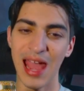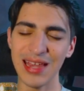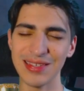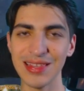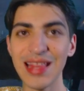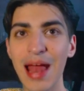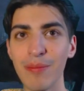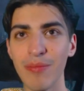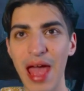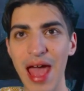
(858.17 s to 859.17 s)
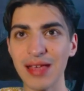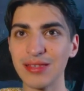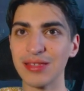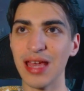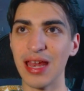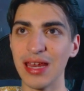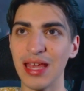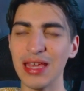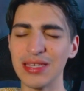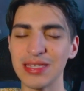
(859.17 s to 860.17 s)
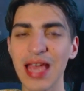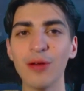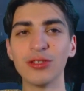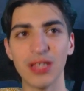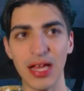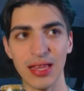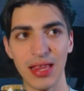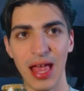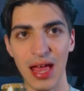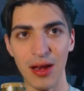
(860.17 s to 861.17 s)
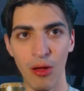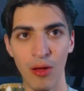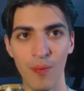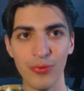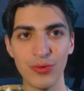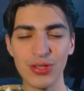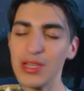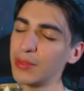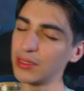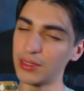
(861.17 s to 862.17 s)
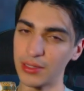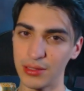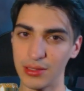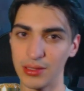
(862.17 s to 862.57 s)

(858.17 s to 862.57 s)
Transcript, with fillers: and he's in that mask, and he sounds like that, similar.